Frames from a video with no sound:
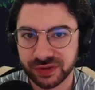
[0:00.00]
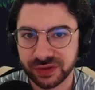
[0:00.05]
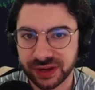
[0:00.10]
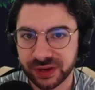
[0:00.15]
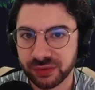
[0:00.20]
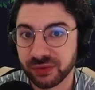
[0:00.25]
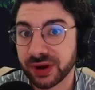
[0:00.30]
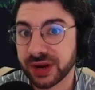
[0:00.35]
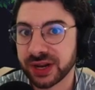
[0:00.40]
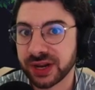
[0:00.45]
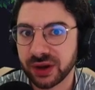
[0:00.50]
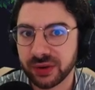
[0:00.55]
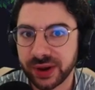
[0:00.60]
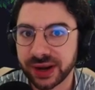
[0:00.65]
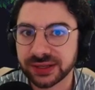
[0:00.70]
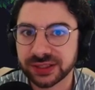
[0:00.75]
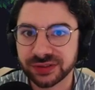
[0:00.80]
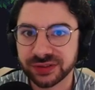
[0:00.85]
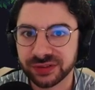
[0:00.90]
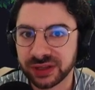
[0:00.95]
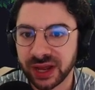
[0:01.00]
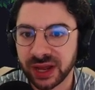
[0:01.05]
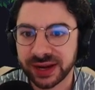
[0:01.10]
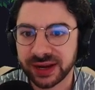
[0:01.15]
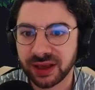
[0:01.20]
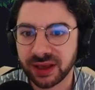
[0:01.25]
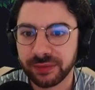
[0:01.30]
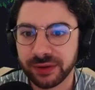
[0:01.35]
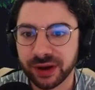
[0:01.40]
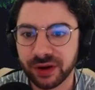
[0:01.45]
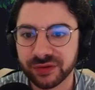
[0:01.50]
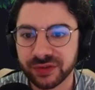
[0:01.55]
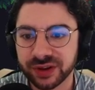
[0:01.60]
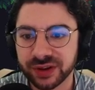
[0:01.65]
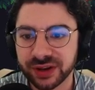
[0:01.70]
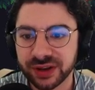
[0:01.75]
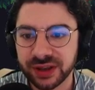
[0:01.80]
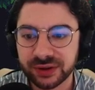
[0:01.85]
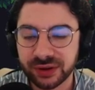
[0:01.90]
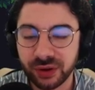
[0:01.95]
like a radioactive light coming off it.
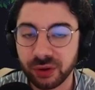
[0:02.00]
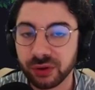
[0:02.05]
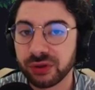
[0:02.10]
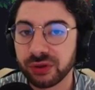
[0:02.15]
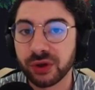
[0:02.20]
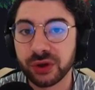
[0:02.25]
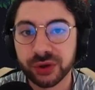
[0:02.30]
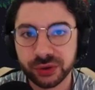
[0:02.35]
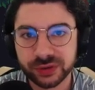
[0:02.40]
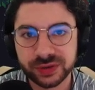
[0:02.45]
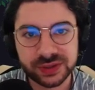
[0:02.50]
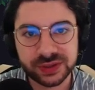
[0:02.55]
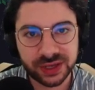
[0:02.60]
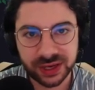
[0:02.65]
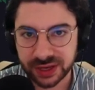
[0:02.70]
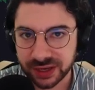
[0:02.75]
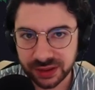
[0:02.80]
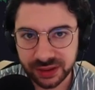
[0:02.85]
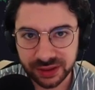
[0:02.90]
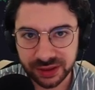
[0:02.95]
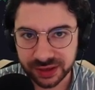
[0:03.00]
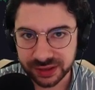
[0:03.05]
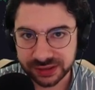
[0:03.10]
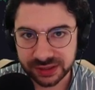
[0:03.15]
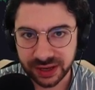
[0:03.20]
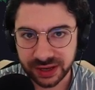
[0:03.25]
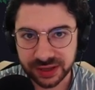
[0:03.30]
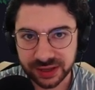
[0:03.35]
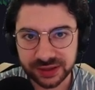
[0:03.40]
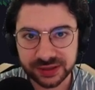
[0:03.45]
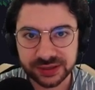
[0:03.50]
Although you'll see it in things like The